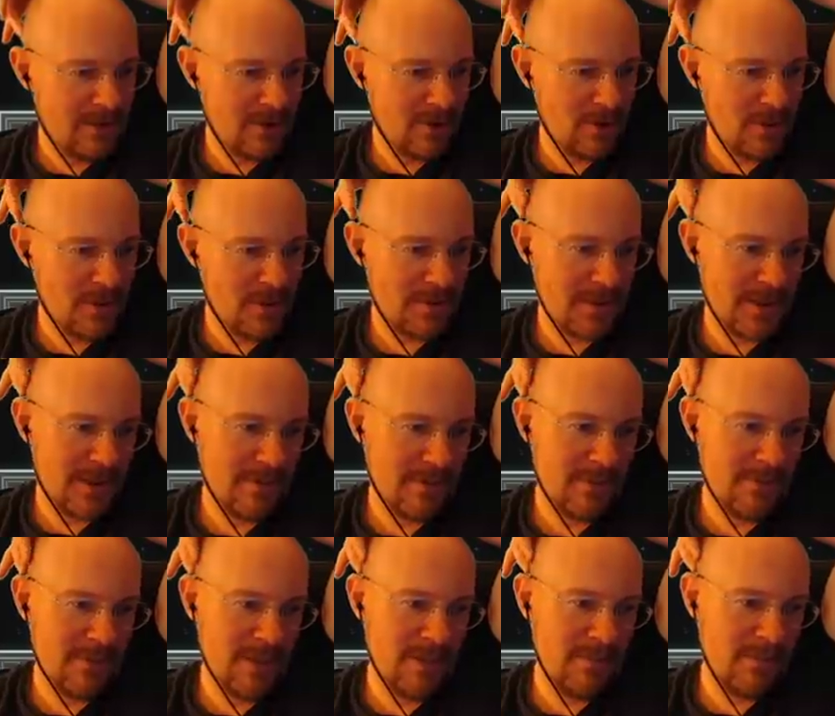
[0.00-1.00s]
Scoops has become a
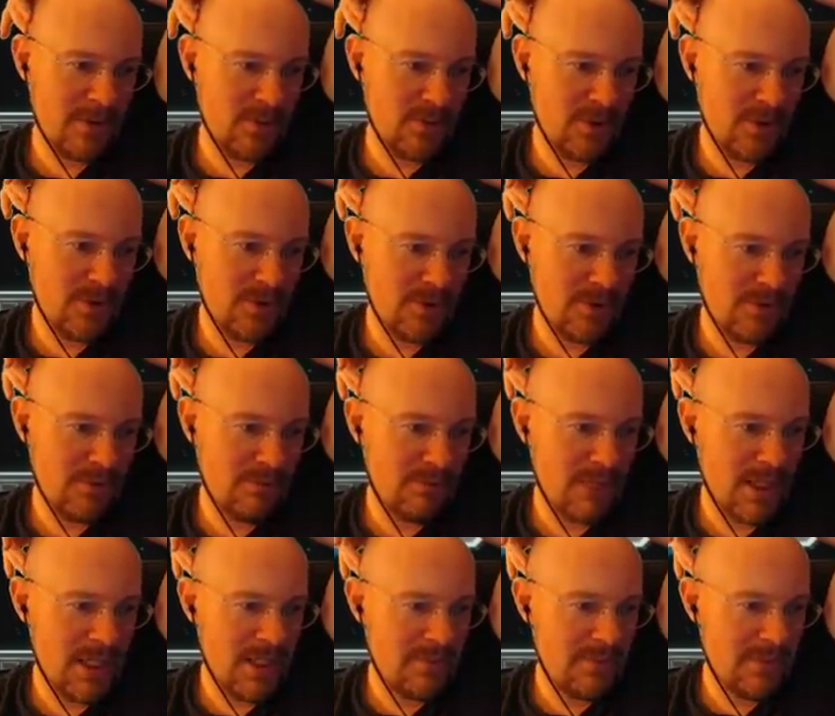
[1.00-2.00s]
meme between you
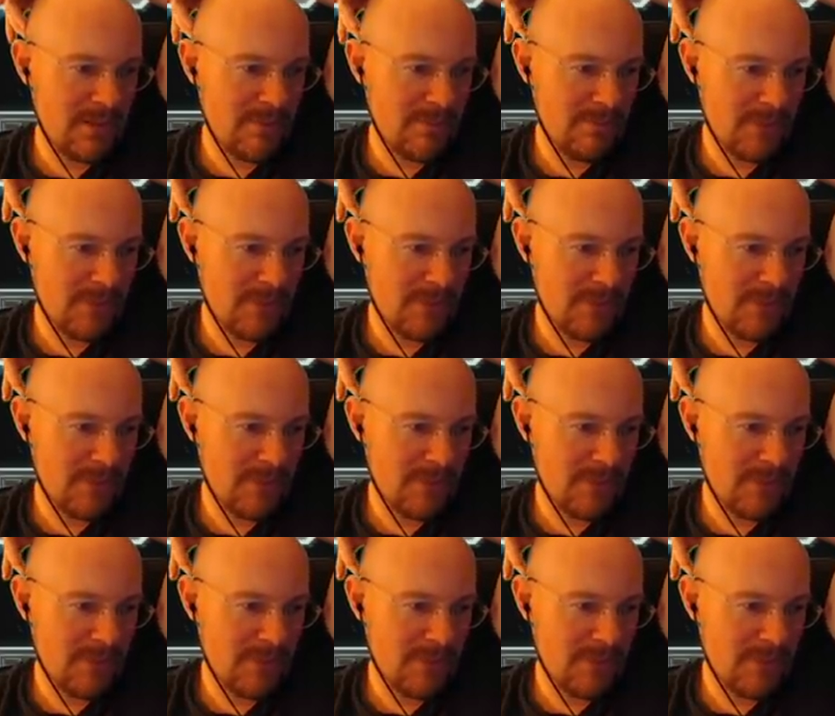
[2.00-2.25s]
meme